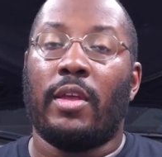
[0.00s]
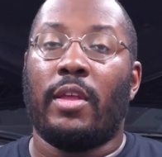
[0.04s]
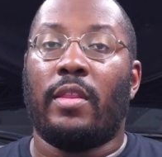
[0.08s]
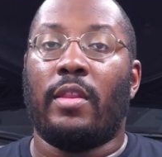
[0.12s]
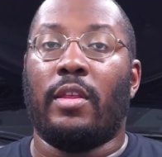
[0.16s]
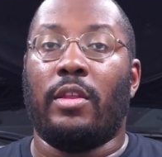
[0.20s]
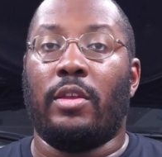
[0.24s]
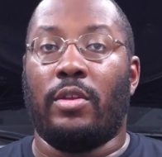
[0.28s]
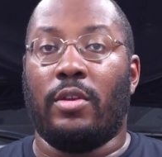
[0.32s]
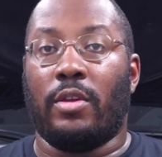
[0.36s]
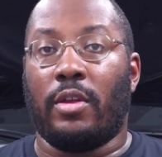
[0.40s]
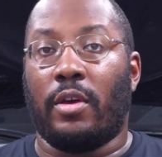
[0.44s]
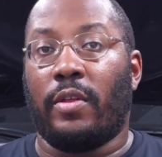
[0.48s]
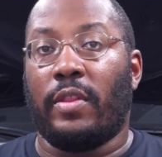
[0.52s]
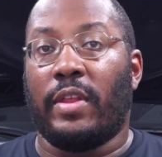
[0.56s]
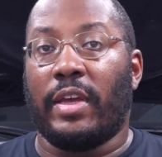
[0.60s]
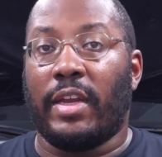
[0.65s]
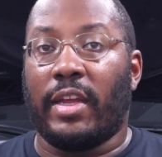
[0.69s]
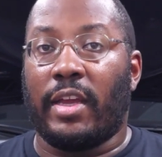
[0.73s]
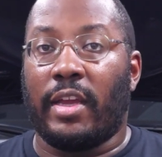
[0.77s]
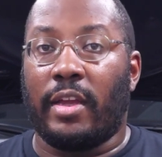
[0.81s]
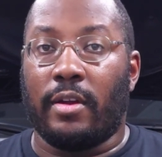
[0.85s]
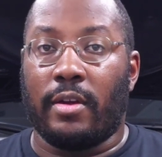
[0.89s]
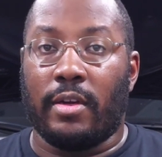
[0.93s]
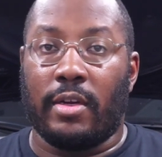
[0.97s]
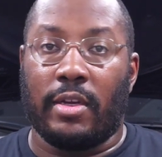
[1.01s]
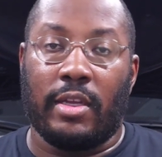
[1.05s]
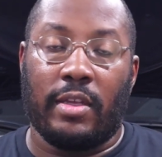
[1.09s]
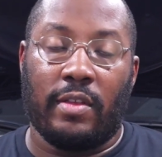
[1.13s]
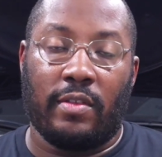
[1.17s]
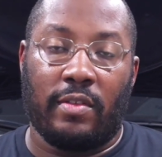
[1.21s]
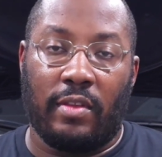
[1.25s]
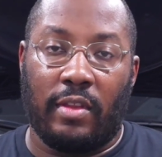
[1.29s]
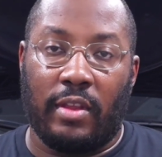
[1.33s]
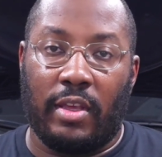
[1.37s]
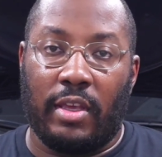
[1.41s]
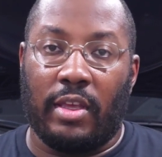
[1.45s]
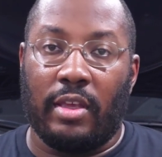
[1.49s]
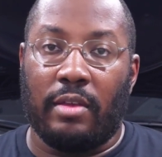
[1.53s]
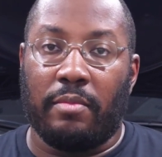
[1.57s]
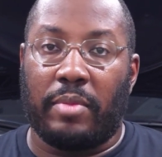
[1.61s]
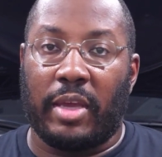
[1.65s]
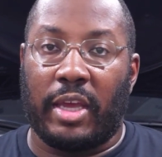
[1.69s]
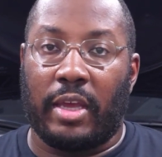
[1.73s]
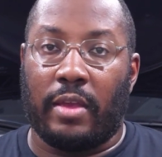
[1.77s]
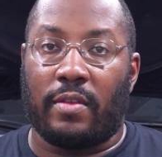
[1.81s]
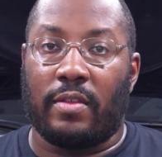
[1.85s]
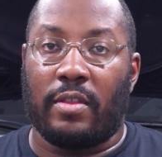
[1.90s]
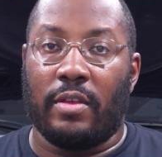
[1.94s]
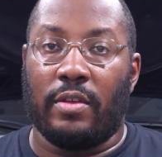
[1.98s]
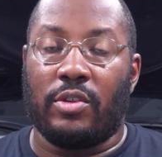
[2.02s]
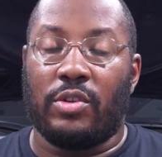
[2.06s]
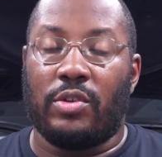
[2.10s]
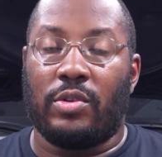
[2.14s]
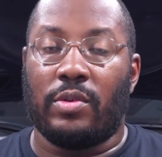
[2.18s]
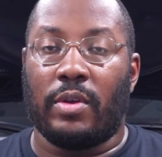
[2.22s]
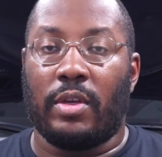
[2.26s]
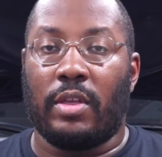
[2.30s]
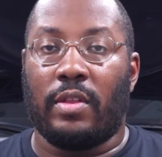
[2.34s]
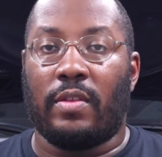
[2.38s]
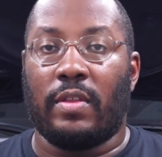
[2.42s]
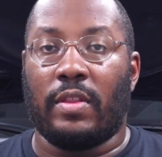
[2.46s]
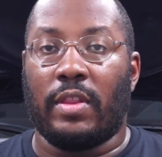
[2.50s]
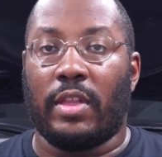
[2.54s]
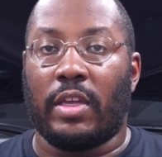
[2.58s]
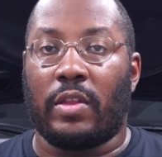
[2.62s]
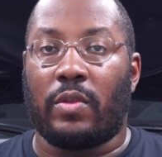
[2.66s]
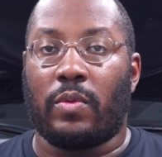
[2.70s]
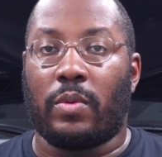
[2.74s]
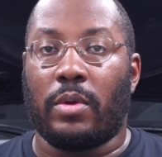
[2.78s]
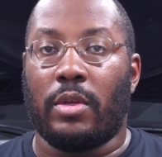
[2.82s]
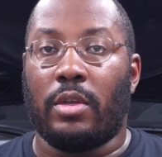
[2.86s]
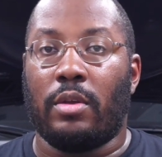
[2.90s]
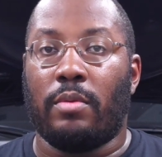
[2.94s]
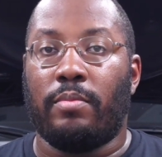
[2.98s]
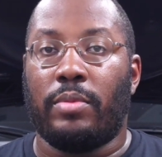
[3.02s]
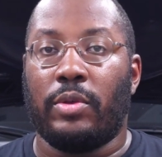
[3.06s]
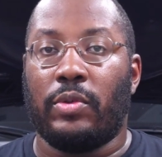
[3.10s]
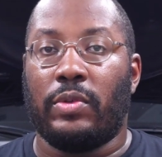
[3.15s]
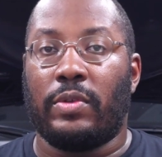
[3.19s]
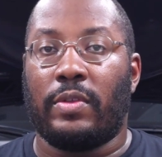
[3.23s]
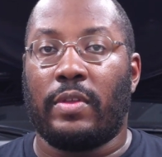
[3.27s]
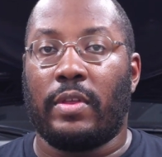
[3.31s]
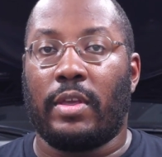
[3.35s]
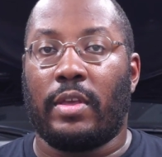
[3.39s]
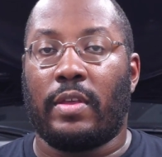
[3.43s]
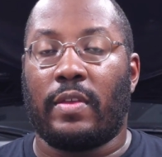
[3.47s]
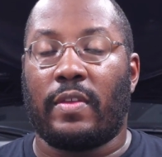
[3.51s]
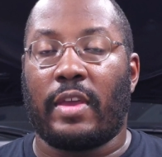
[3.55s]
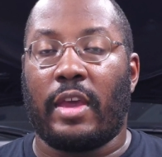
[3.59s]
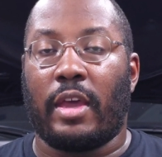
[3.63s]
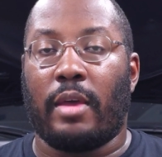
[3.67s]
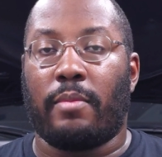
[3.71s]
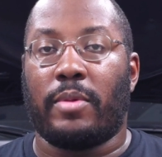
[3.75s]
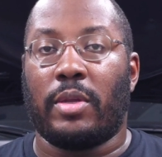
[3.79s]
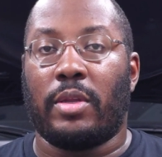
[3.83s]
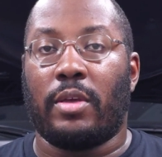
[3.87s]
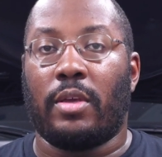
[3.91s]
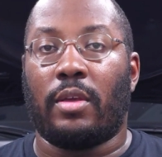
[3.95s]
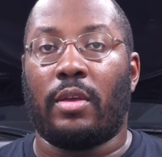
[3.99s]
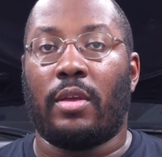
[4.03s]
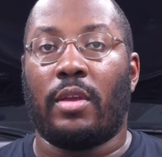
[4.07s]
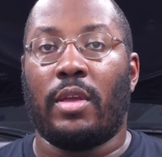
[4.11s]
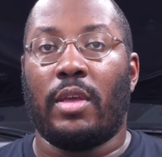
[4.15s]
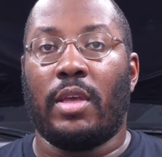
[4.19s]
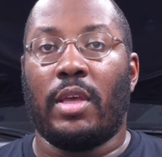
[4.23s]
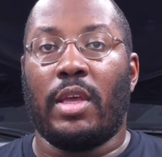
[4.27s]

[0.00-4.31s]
then you know that air is leaking past those joints, and that's where your boost leak is happening.